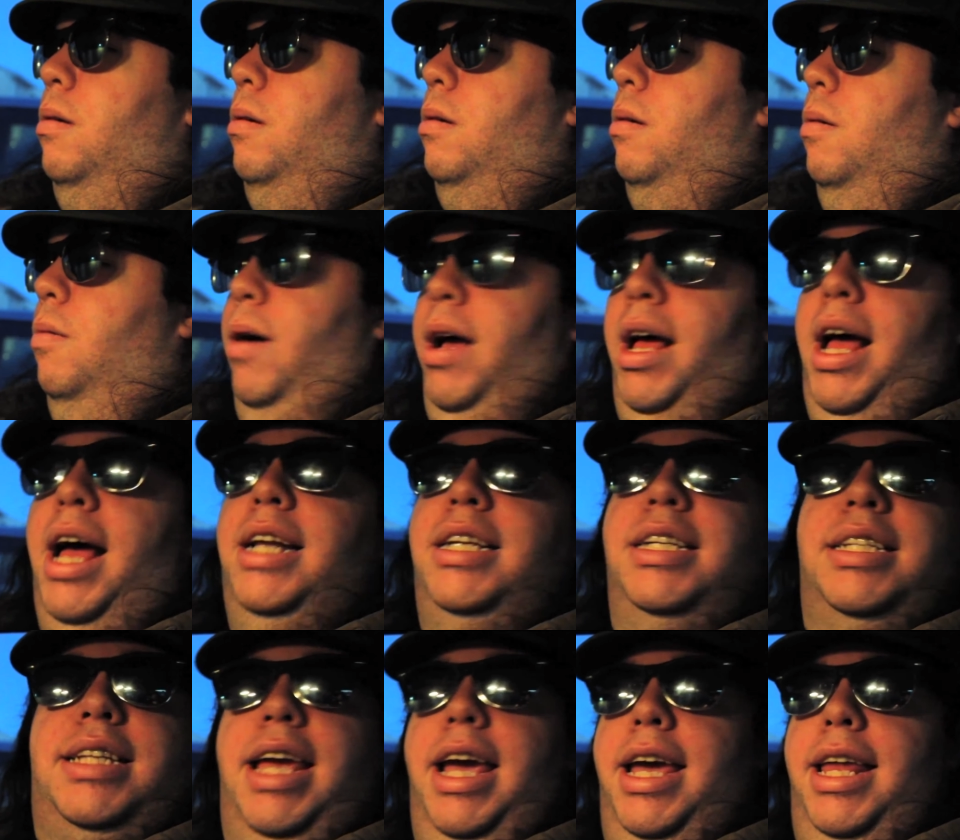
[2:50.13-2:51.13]
Well, I
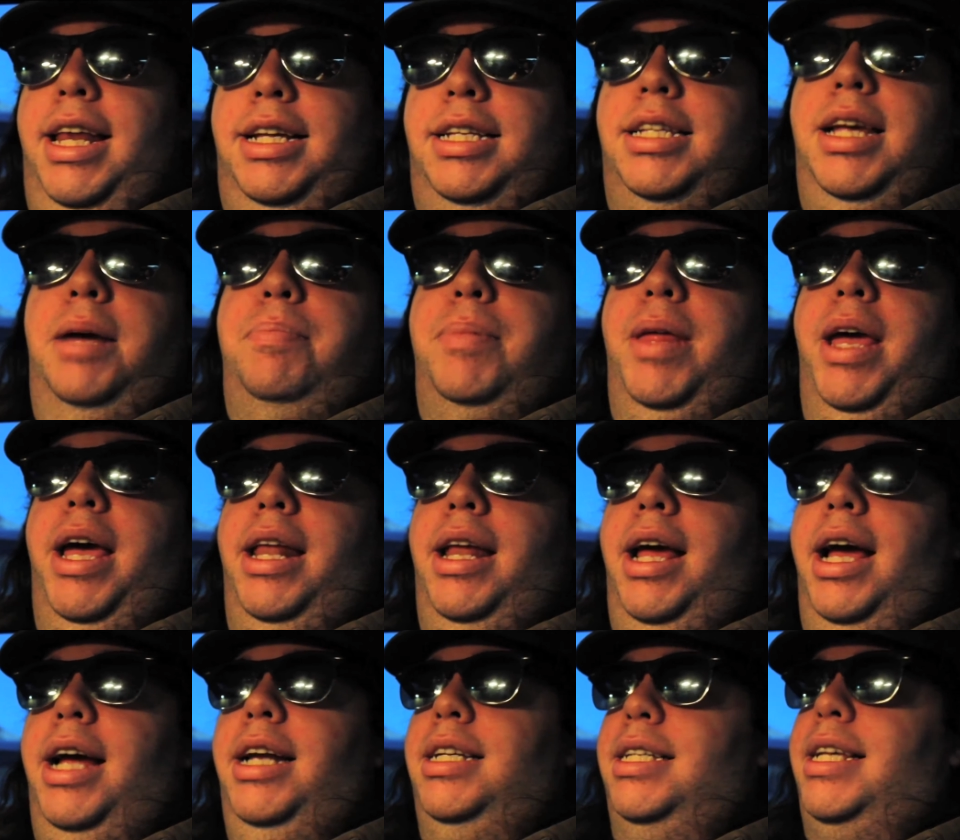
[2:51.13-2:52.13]
just can't accept that.
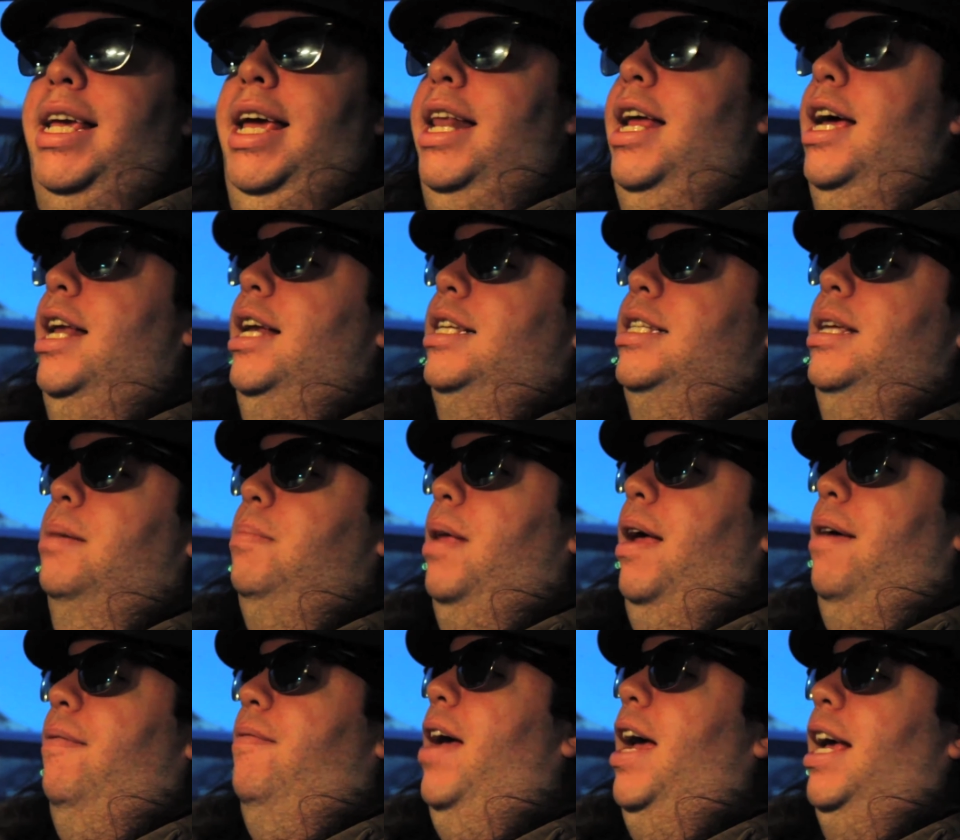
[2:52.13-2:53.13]
I just cannot accept
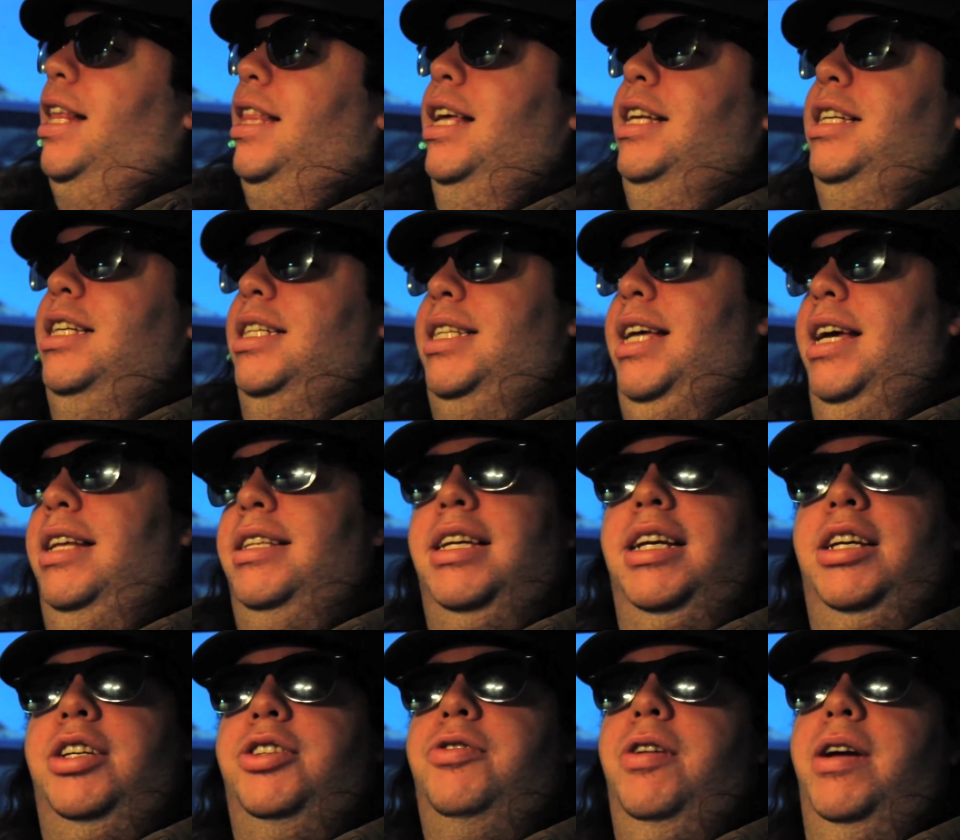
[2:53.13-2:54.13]
that fact. That just sounds
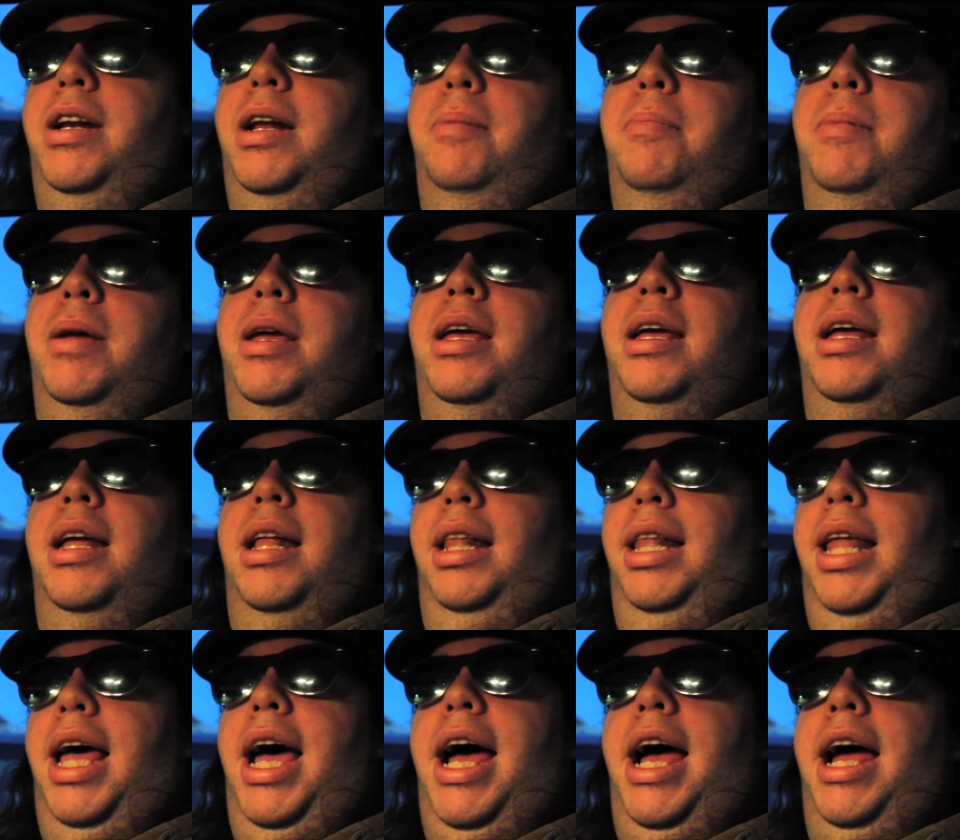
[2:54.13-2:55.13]
like a straight up
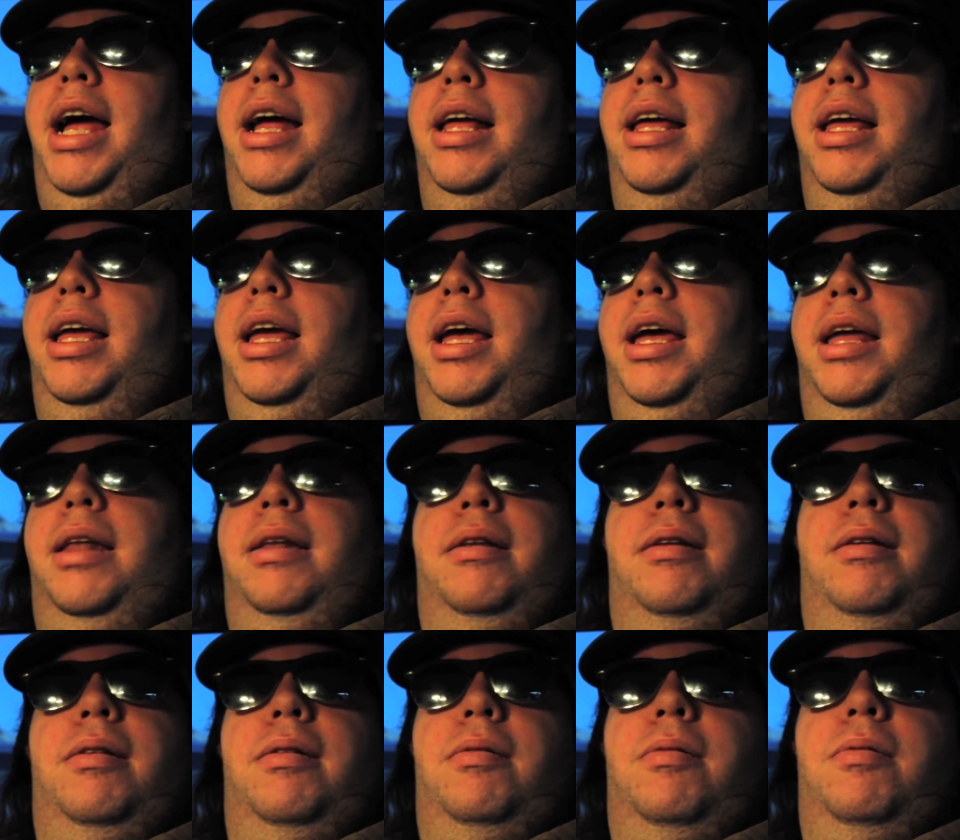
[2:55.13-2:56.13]
lie. And
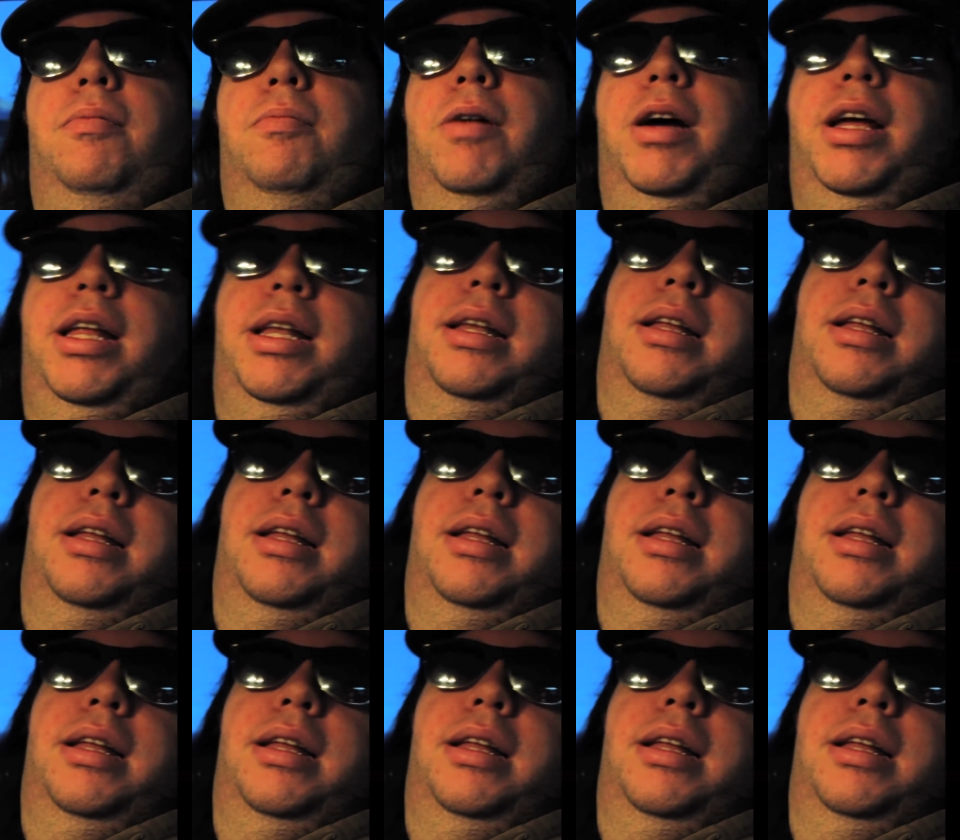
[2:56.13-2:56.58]
what?